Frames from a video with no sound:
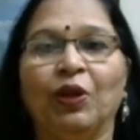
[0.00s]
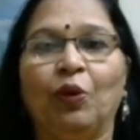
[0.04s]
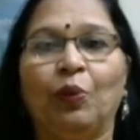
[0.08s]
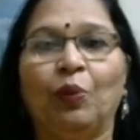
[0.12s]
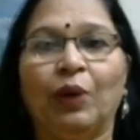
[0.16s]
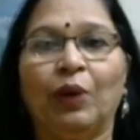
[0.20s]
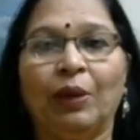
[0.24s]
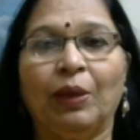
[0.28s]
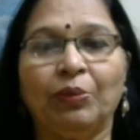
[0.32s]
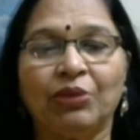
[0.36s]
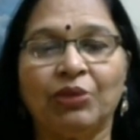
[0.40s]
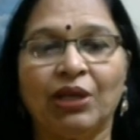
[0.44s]

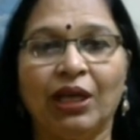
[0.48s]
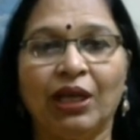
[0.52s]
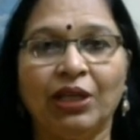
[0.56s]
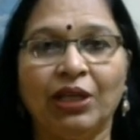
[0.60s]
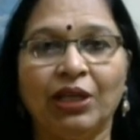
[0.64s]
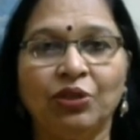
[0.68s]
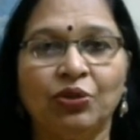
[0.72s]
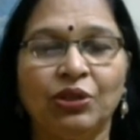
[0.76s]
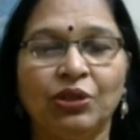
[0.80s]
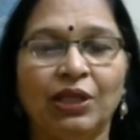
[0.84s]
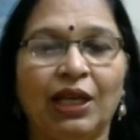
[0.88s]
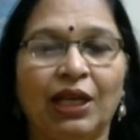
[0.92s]
What I'm
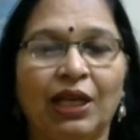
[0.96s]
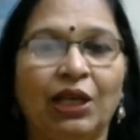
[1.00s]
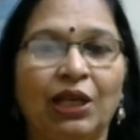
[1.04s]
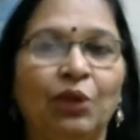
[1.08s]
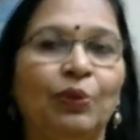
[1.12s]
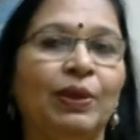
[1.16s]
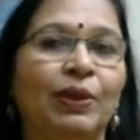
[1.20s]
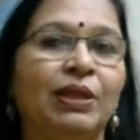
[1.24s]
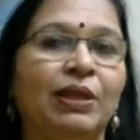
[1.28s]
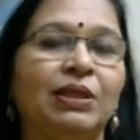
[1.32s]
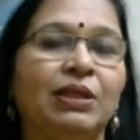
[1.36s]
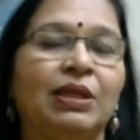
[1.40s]
trying to tell
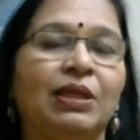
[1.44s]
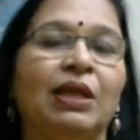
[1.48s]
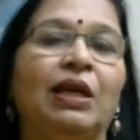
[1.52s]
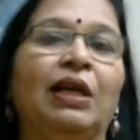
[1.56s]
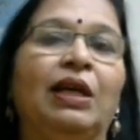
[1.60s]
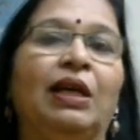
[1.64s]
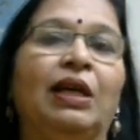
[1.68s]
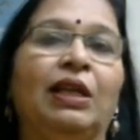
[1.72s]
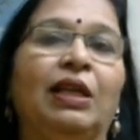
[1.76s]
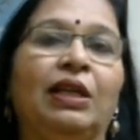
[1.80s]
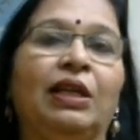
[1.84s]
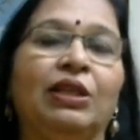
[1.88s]
you is
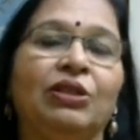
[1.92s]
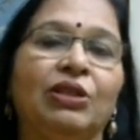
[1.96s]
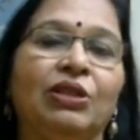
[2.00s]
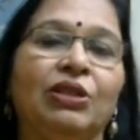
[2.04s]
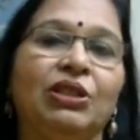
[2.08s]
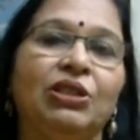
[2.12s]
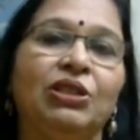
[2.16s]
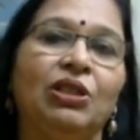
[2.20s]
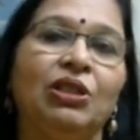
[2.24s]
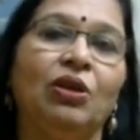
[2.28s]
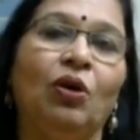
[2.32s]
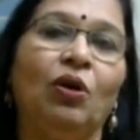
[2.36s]

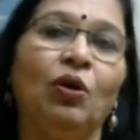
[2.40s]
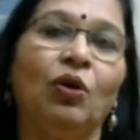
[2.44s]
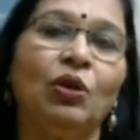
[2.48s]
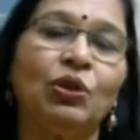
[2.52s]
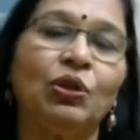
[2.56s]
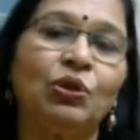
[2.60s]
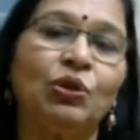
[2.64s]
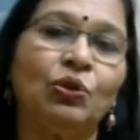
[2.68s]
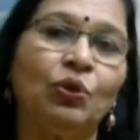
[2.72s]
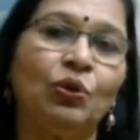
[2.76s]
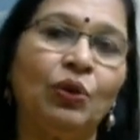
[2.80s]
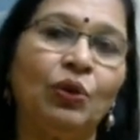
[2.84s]
literature
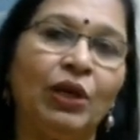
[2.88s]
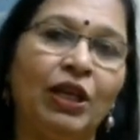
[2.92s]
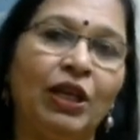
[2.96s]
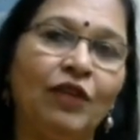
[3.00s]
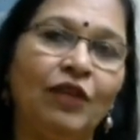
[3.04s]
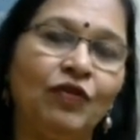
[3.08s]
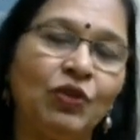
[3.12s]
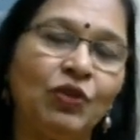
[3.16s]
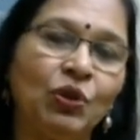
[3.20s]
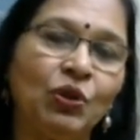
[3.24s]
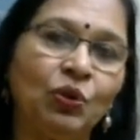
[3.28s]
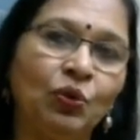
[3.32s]
also
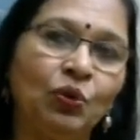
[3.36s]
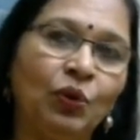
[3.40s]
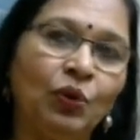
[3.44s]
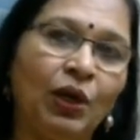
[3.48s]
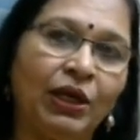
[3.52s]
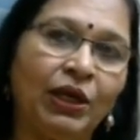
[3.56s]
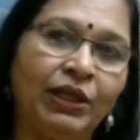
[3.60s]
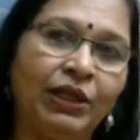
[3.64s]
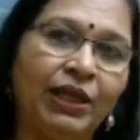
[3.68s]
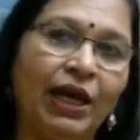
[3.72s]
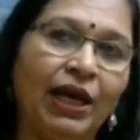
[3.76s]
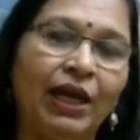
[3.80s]
gives you
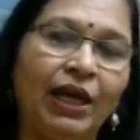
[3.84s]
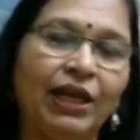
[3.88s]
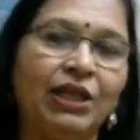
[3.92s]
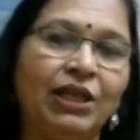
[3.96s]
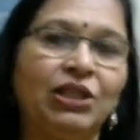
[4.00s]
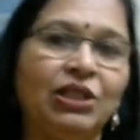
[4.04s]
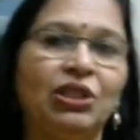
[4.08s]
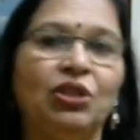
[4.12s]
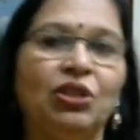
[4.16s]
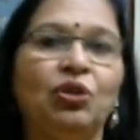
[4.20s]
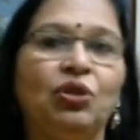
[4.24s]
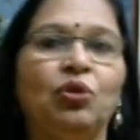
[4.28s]
a
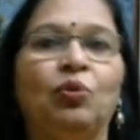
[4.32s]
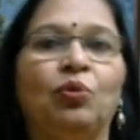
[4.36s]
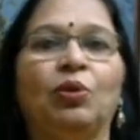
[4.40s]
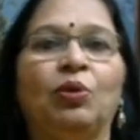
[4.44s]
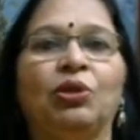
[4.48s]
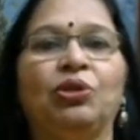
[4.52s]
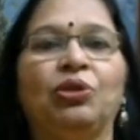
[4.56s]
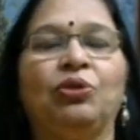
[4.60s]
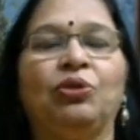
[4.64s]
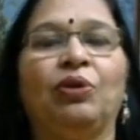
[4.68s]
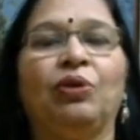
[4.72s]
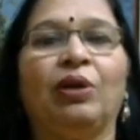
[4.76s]
direction to
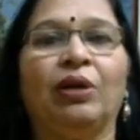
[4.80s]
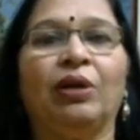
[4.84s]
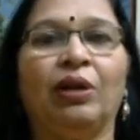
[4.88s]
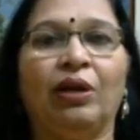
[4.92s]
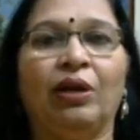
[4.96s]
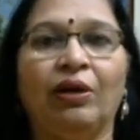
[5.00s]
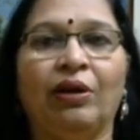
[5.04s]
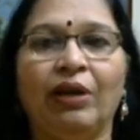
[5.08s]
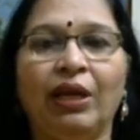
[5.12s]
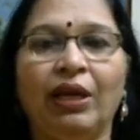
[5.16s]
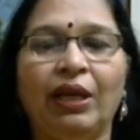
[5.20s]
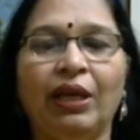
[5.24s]
what you are
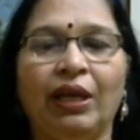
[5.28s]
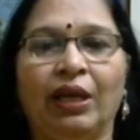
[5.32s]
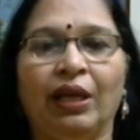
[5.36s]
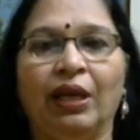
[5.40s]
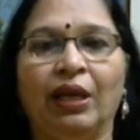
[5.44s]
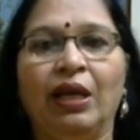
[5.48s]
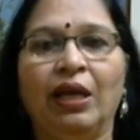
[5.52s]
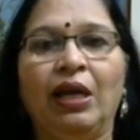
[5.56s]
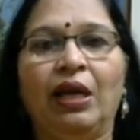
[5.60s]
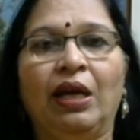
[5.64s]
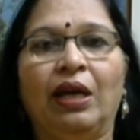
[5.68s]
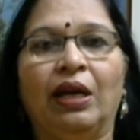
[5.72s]
reading
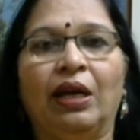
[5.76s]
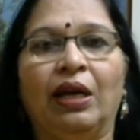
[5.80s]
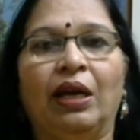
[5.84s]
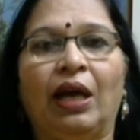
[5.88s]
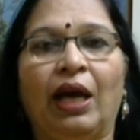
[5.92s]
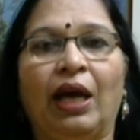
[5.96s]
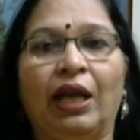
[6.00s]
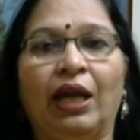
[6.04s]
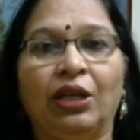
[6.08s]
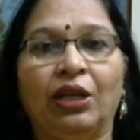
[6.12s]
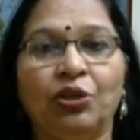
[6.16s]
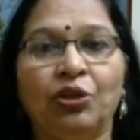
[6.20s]

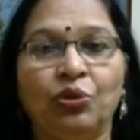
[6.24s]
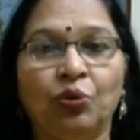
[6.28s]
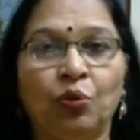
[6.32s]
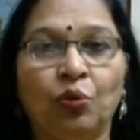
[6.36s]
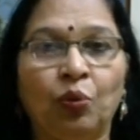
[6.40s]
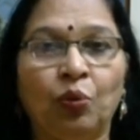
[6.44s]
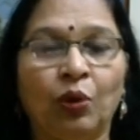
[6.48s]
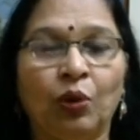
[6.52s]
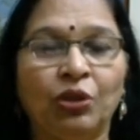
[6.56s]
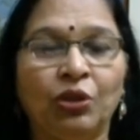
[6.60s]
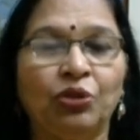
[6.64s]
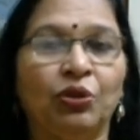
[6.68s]
and to
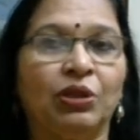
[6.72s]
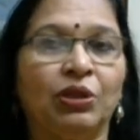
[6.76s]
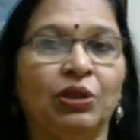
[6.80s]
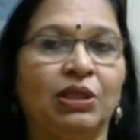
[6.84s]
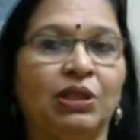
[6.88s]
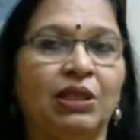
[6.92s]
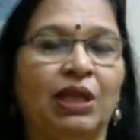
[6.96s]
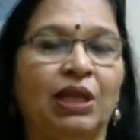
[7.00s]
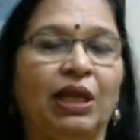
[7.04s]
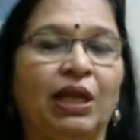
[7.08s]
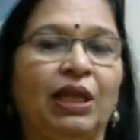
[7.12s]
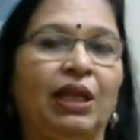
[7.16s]
what you are
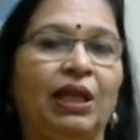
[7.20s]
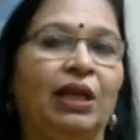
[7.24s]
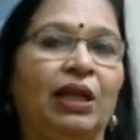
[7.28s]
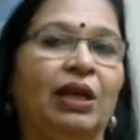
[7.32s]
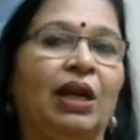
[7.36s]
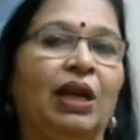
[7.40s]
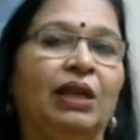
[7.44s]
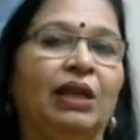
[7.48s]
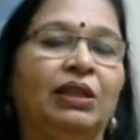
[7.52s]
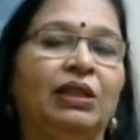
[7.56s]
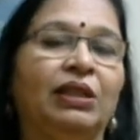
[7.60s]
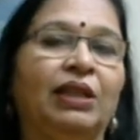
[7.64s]
studying,
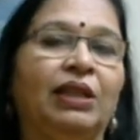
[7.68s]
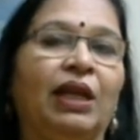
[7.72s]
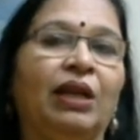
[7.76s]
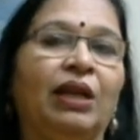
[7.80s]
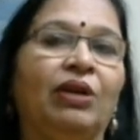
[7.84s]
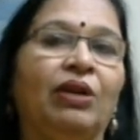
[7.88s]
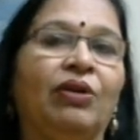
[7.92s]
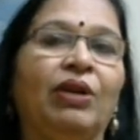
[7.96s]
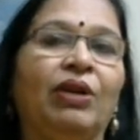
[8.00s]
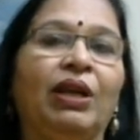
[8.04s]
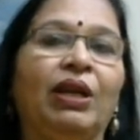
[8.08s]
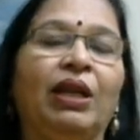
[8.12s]
rather
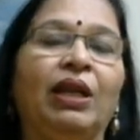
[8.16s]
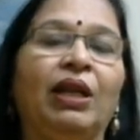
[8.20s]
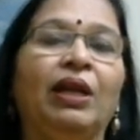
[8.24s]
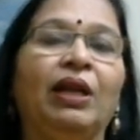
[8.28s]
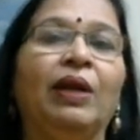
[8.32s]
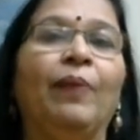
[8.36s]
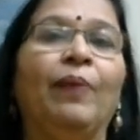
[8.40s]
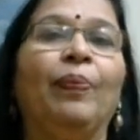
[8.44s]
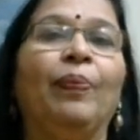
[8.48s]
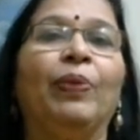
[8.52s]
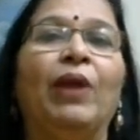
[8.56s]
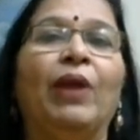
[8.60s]
than
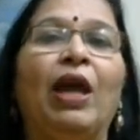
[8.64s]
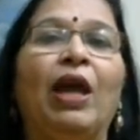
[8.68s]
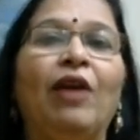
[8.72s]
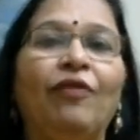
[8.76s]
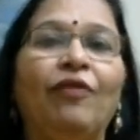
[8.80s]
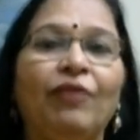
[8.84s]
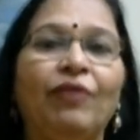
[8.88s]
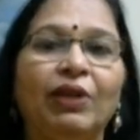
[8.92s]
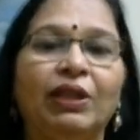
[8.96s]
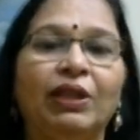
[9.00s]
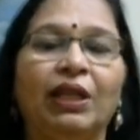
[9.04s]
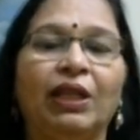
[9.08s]
reading
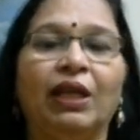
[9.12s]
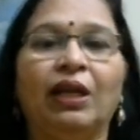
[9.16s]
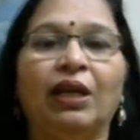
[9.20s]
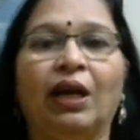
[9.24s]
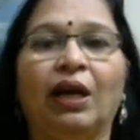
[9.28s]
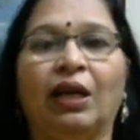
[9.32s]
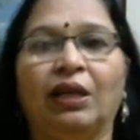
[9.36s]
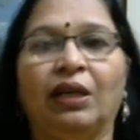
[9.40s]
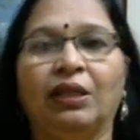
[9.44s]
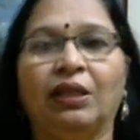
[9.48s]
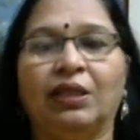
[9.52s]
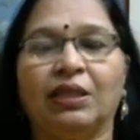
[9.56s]
everything
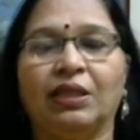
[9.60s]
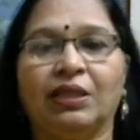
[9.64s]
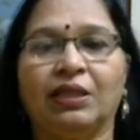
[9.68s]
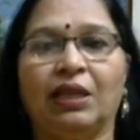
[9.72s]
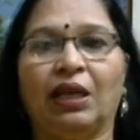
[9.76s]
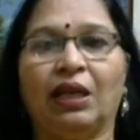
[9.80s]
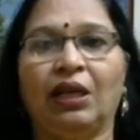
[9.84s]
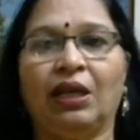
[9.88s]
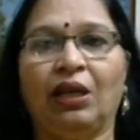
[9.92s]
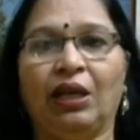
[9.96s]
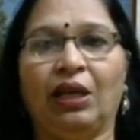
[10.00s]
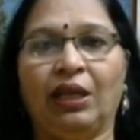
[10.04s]
under the
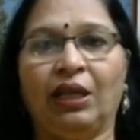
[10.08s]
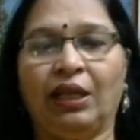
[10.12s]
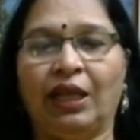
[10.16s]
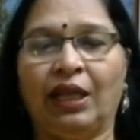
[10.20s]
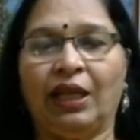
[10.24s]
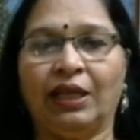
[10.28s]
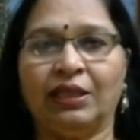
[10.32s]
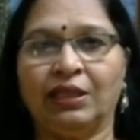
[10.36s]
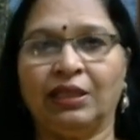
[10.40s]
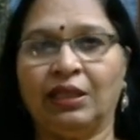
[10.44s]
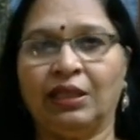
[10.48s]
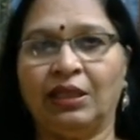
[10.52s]
sun in
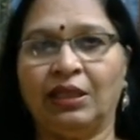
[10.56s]
that